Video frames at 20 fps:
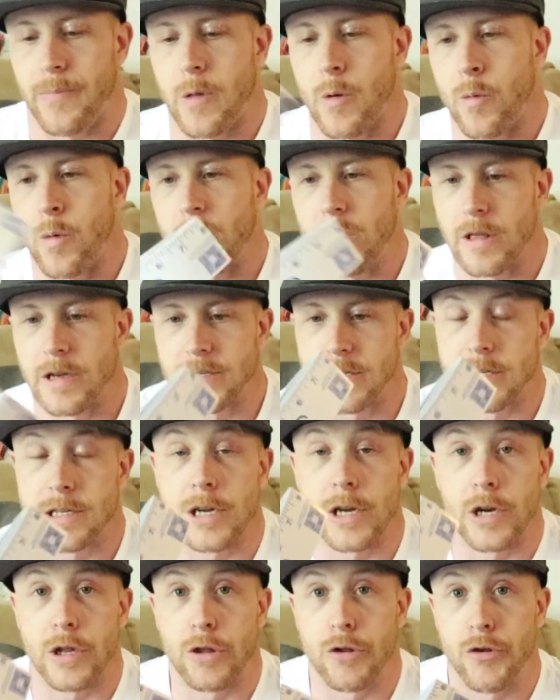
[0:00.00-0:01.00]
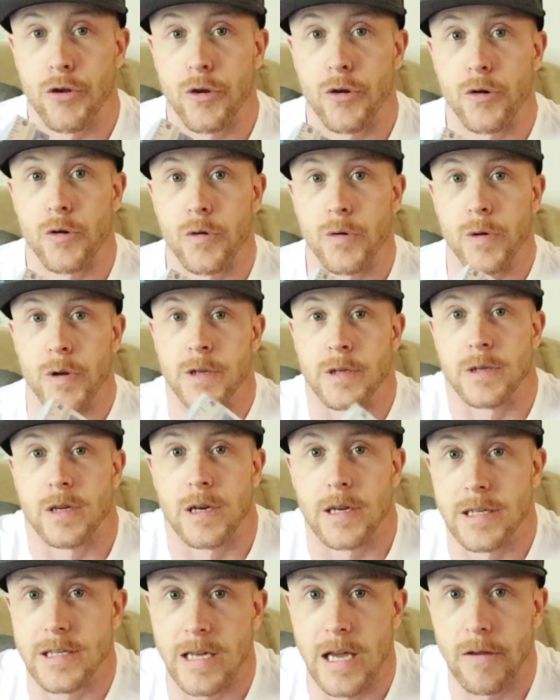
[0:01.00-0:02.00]
What this is gonna do is
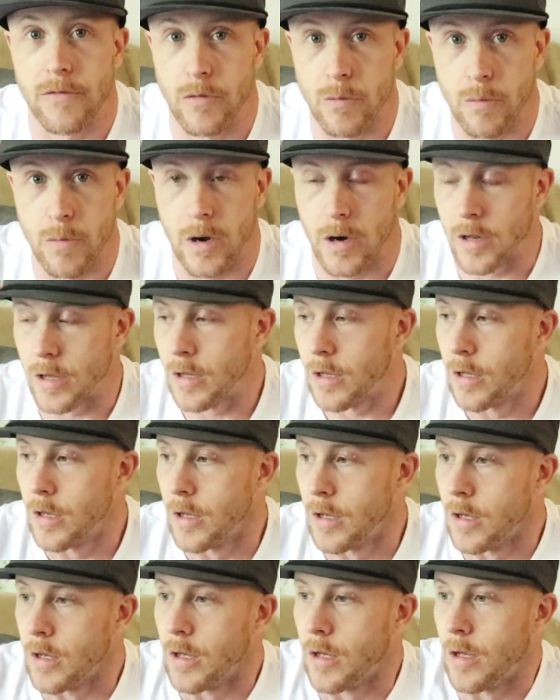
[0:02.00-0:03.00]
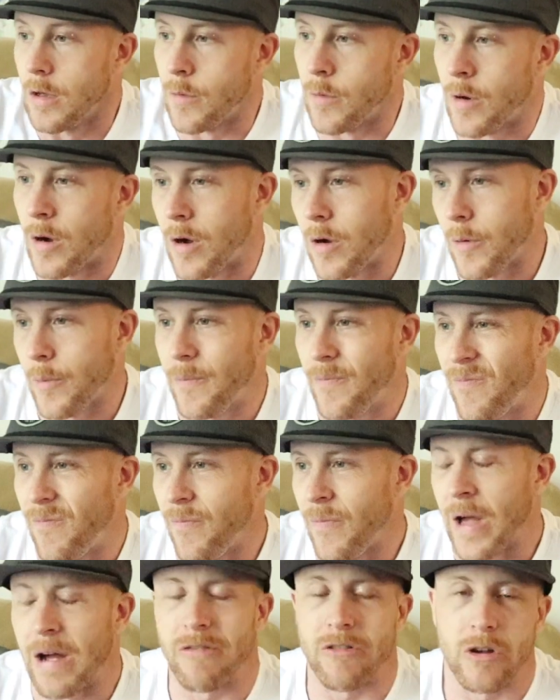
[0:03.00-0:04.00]
gonna save you money. Well,
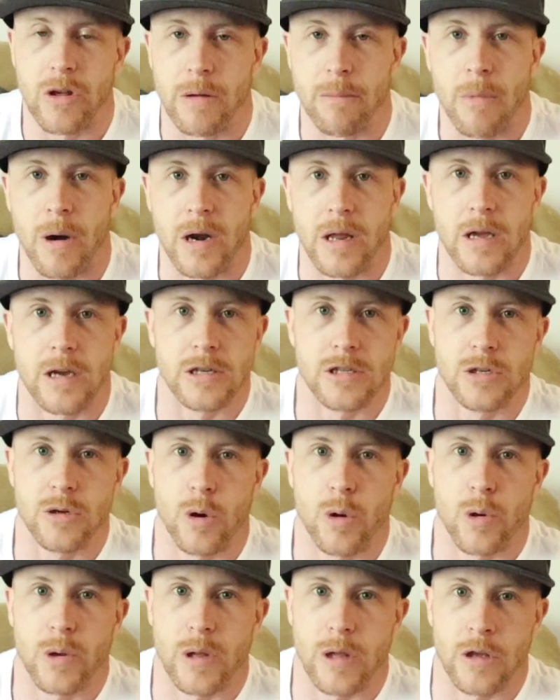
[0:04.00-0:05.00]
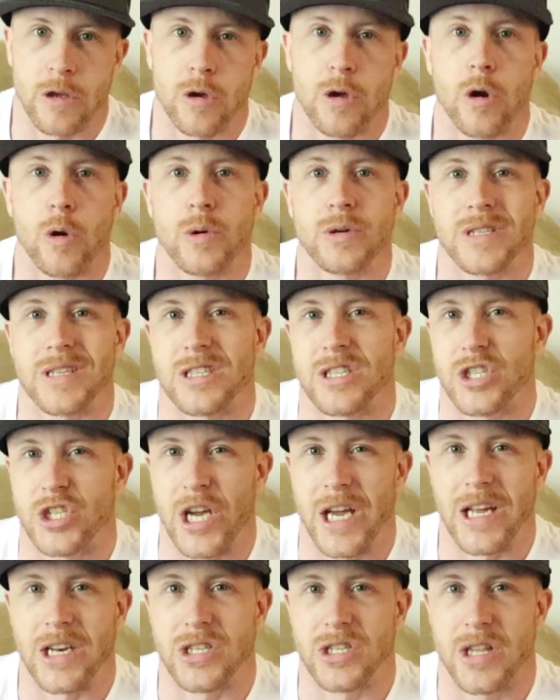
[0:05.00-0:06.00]
not really money, because you can always
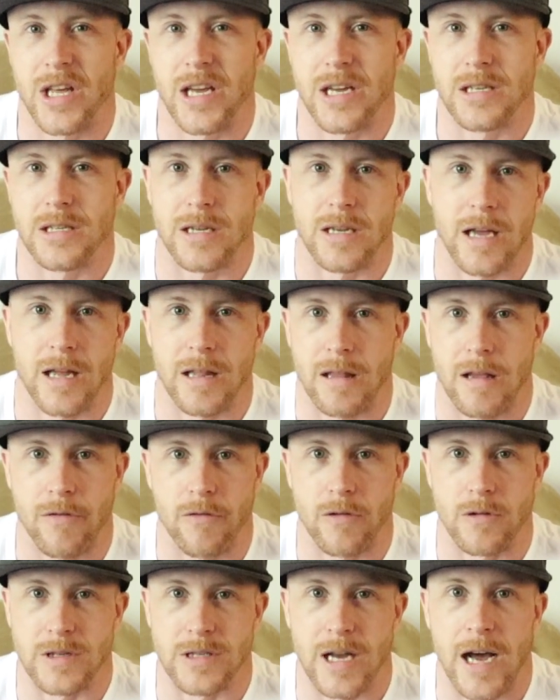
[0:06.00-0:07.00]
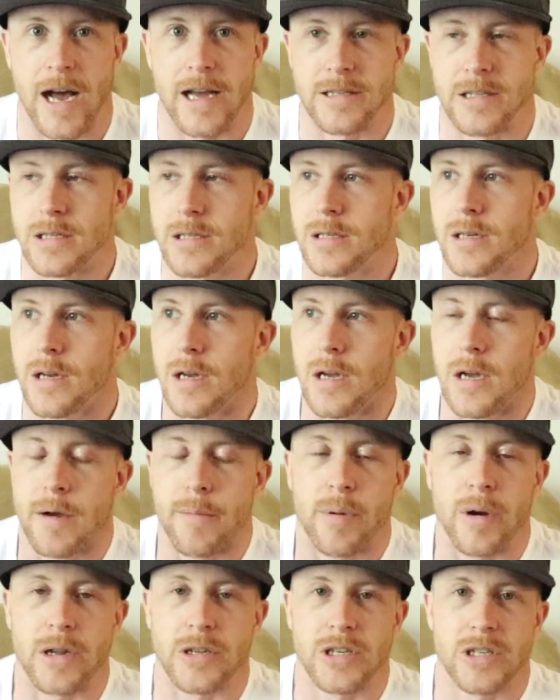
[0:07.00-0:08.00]
exchange things and get different sizes,
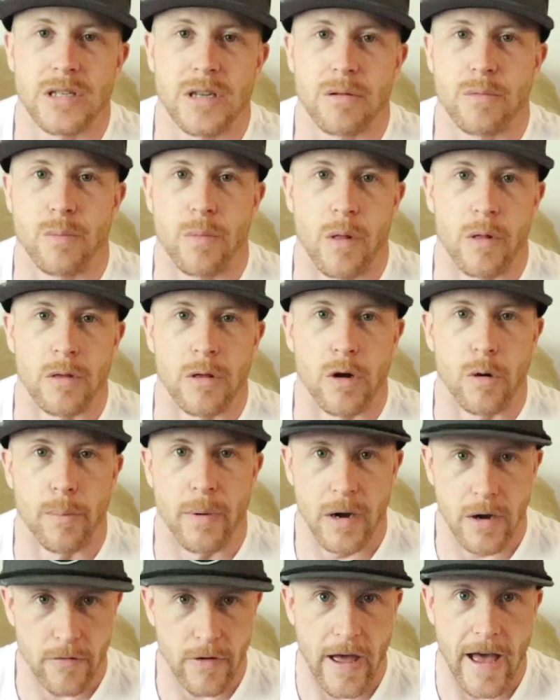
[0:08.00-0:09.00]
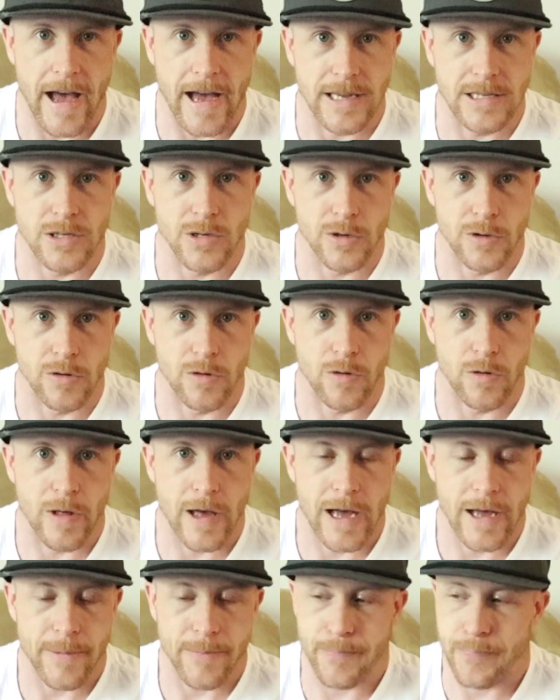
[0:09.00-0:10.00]
but it's just a little bit of a hassle to do
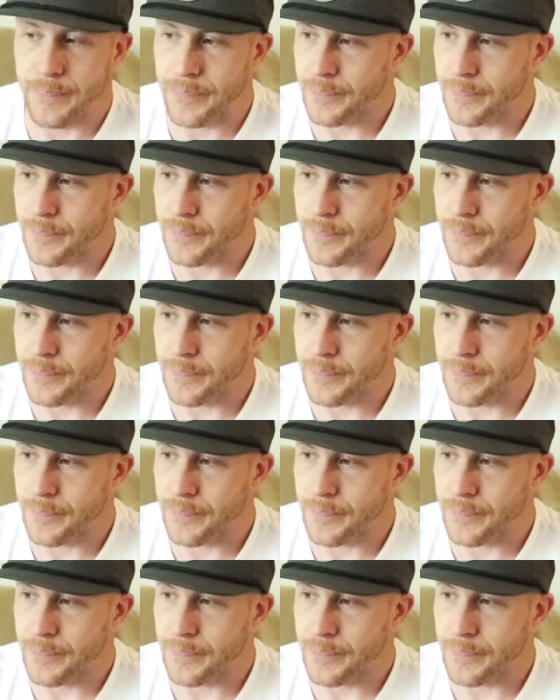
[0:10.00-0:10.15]
that.